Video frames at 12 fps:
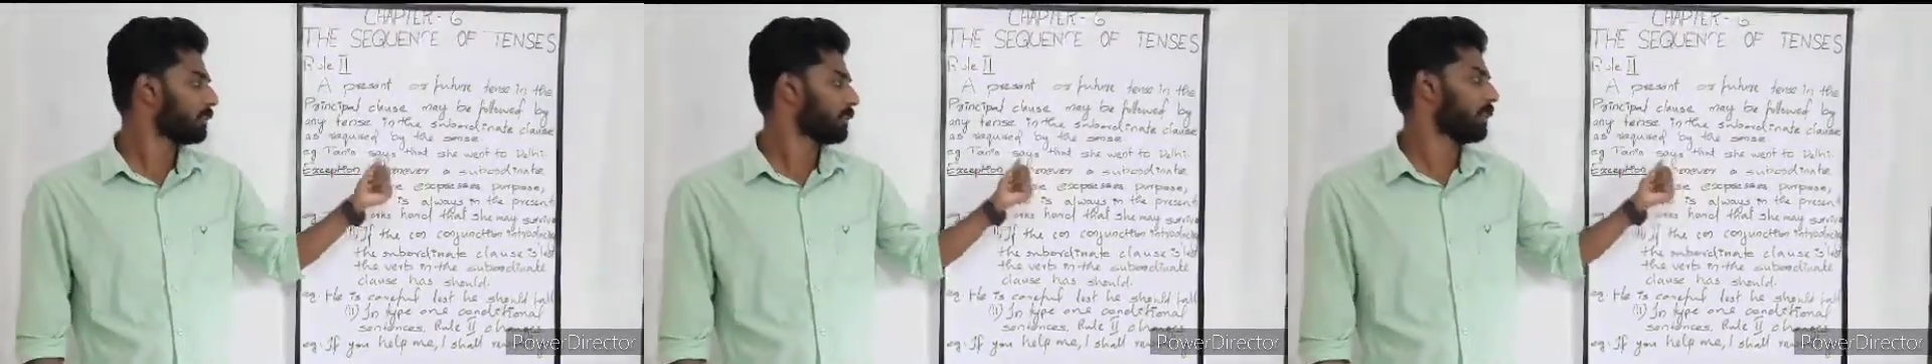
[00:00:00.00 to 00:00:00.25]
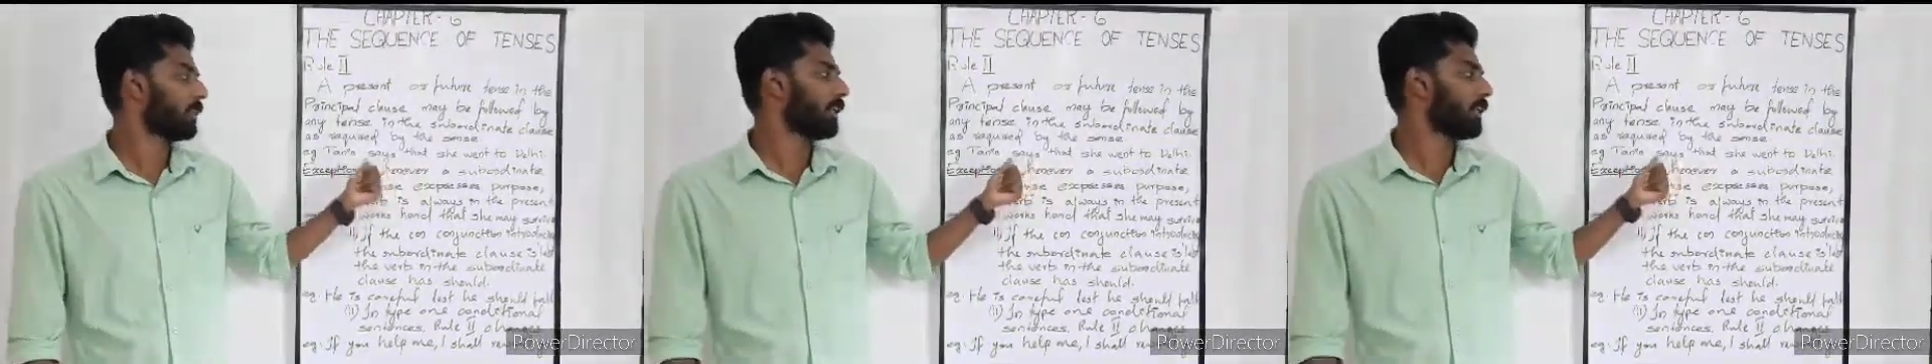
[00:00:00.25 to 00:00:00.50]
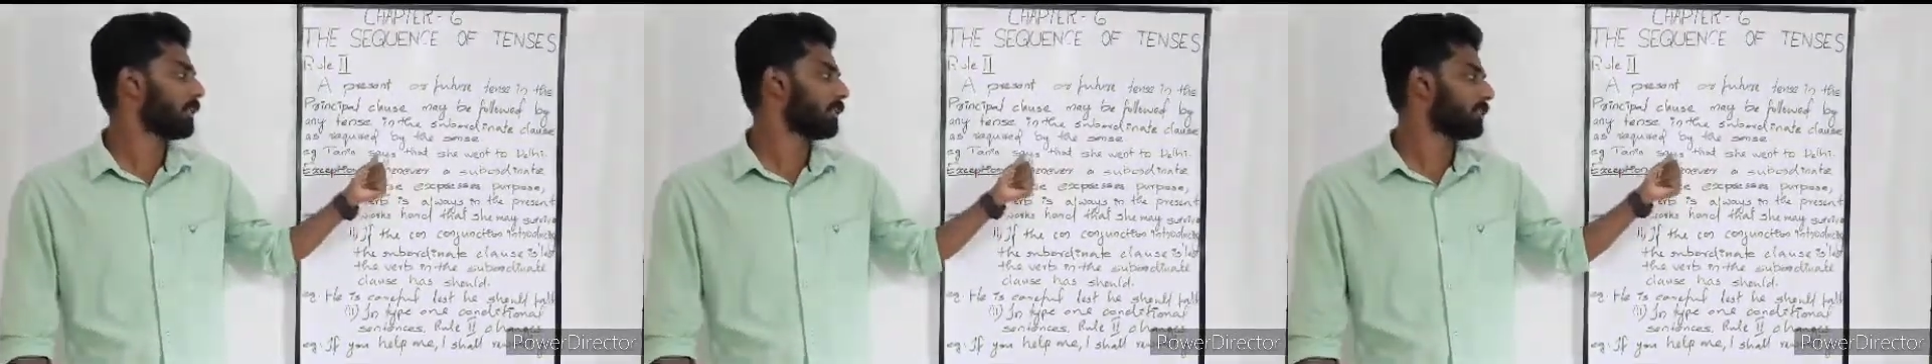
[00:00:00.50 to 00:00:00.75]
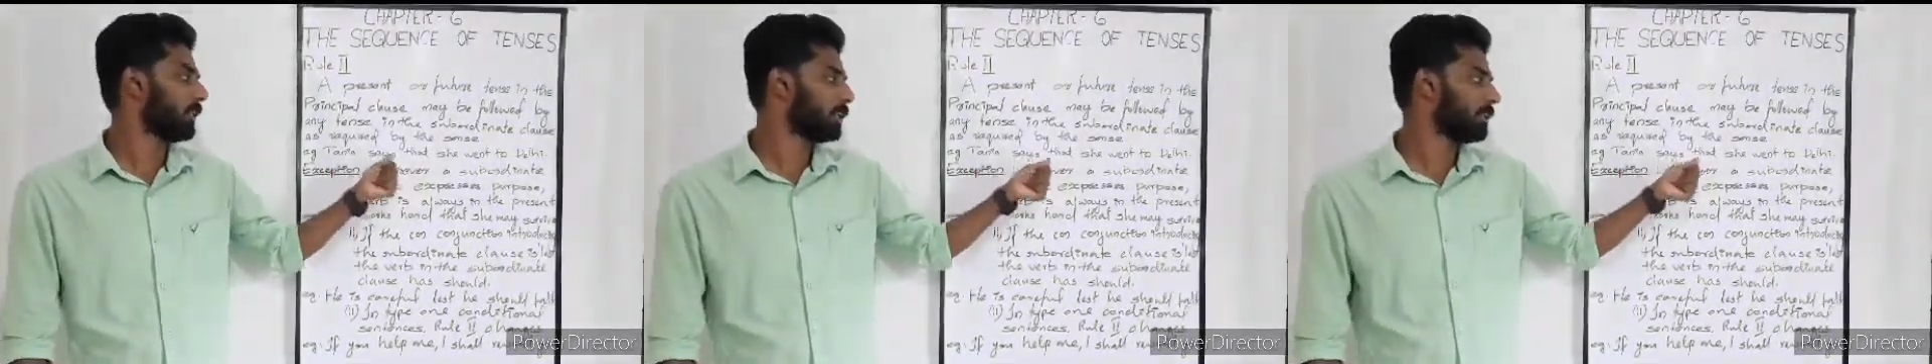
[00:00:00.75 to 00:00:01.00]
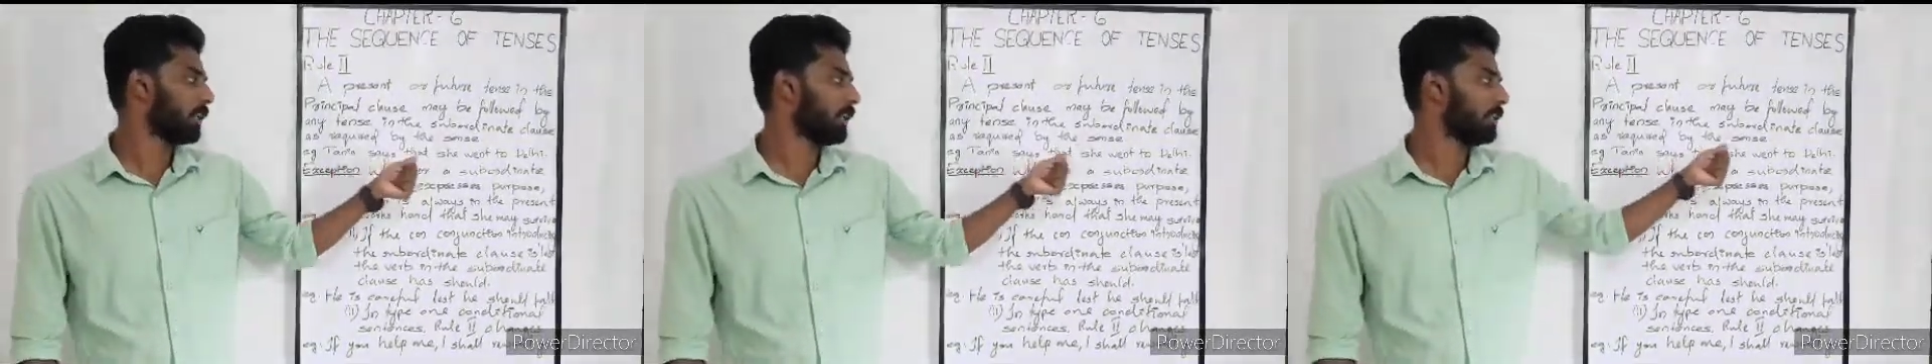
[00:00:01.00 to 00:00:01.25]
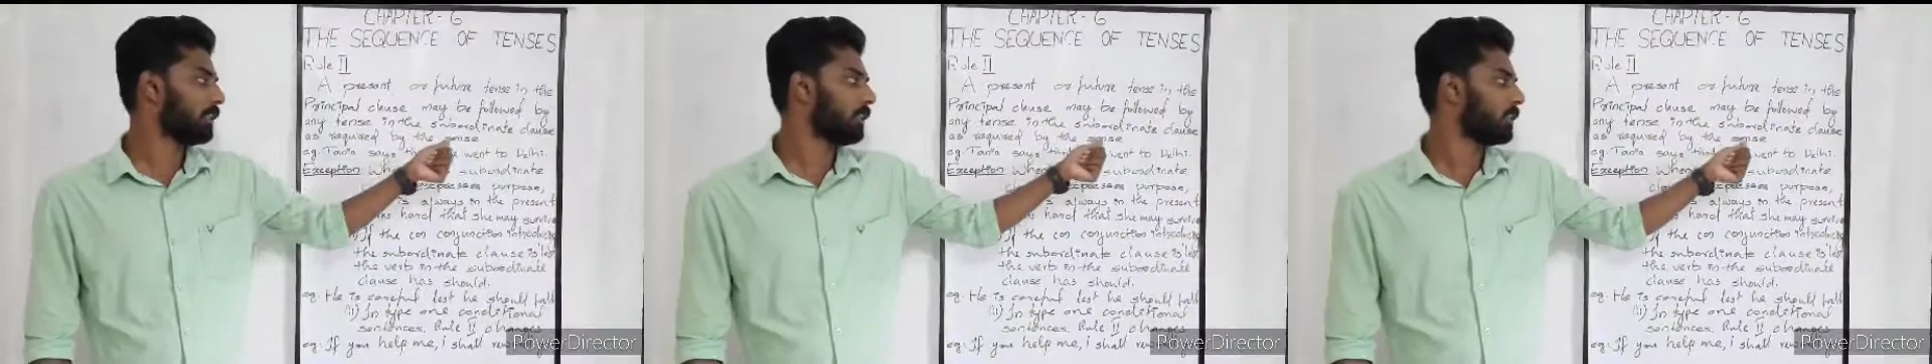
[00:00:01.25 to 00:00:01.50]
Tanya says
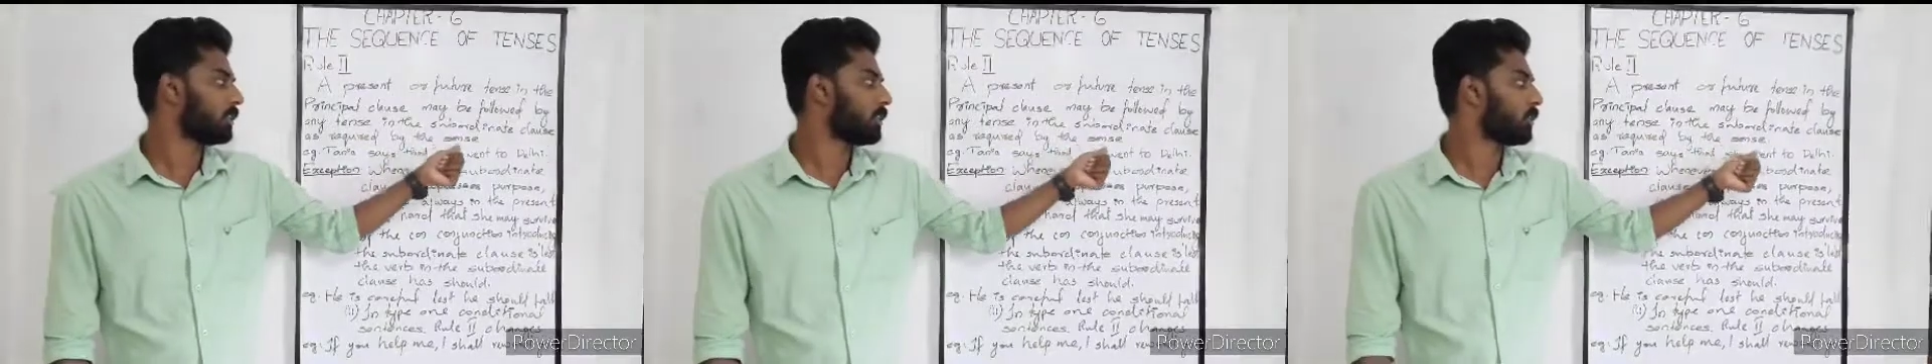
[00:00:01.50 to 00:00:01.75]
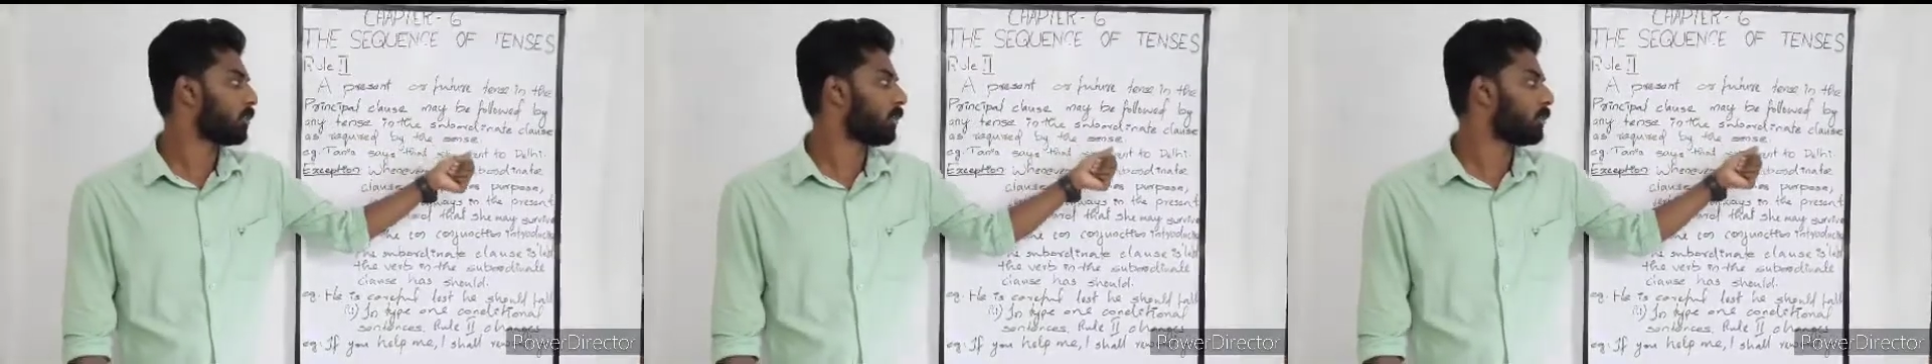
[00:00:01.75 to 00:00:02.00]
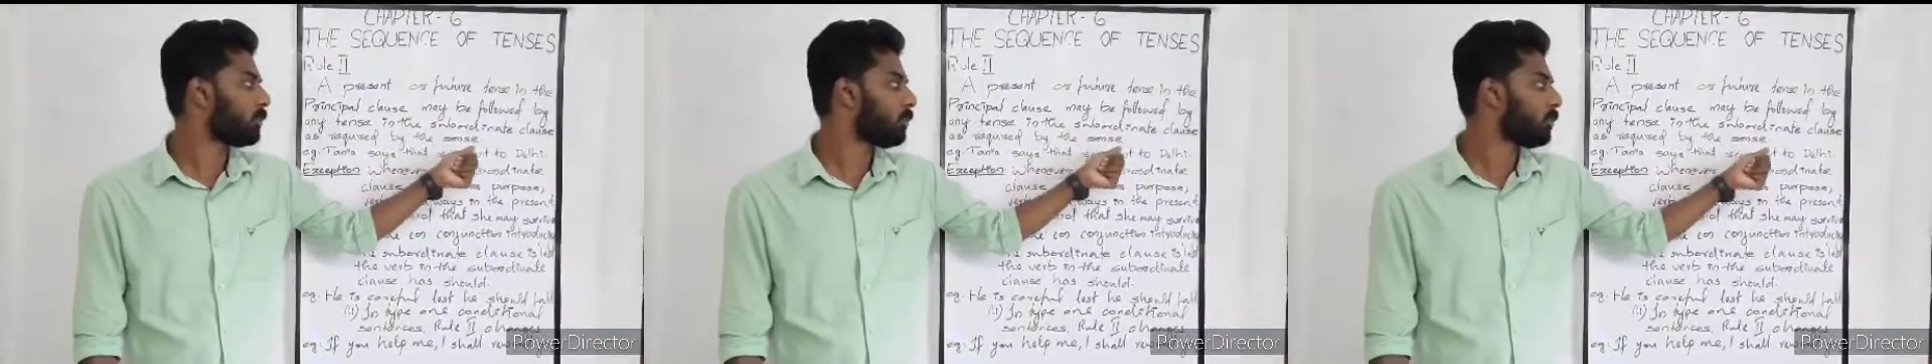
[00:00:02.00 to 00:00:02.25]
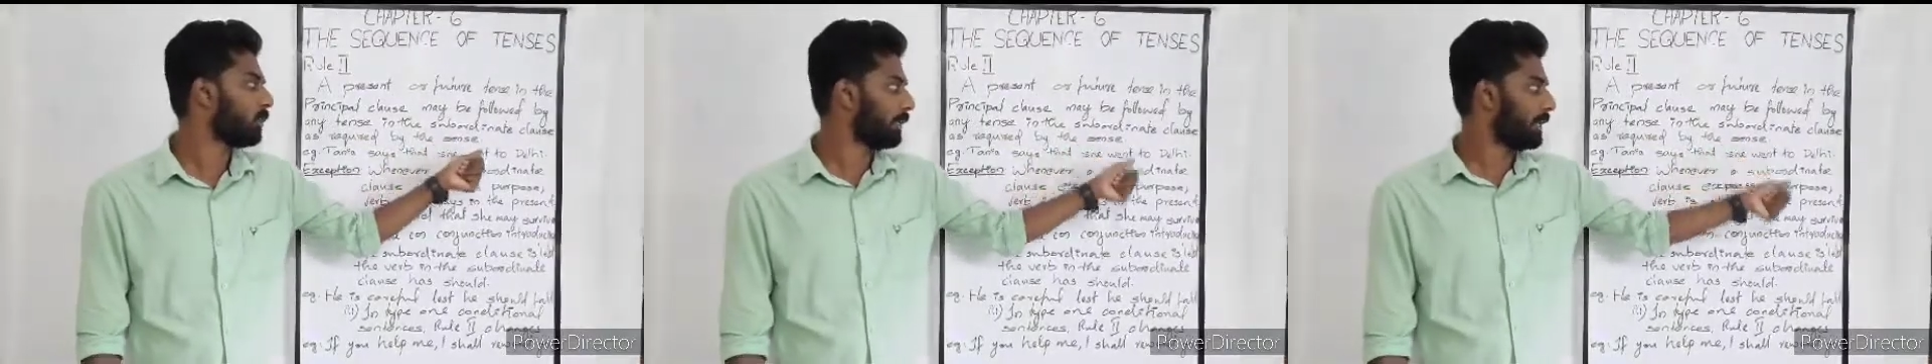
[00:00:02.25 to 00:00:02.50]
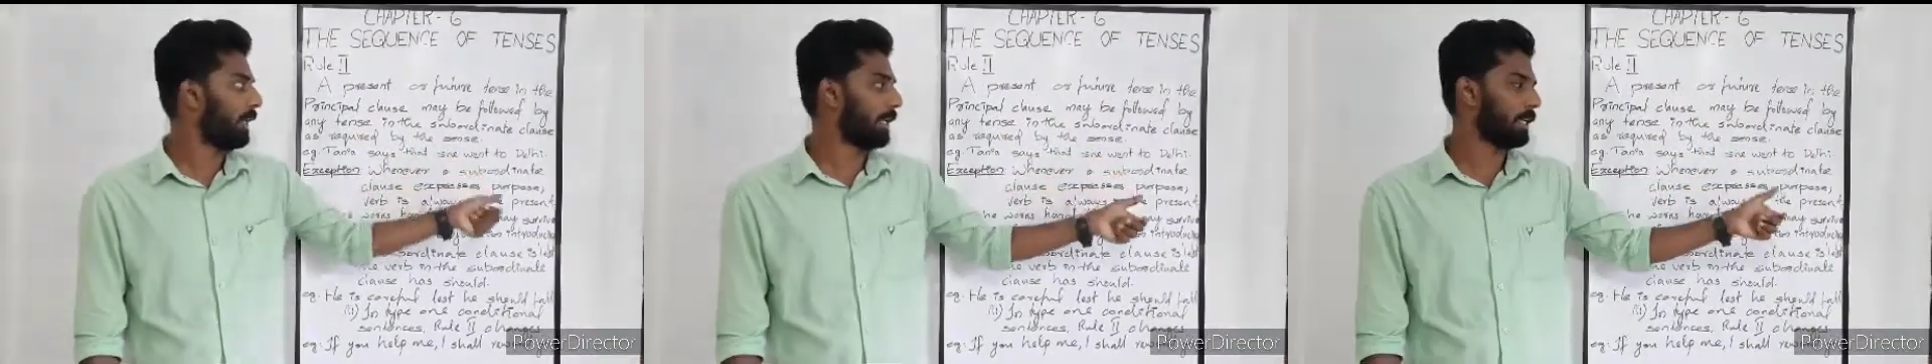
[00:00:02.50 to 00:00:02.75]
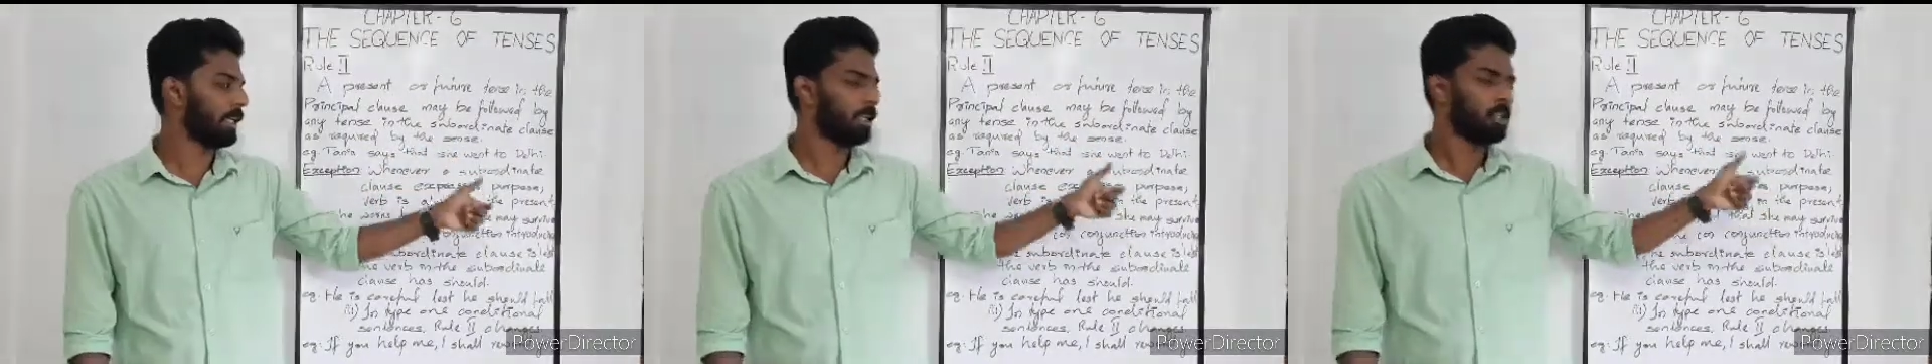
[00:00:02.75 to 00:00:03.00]
that she went to Delhi.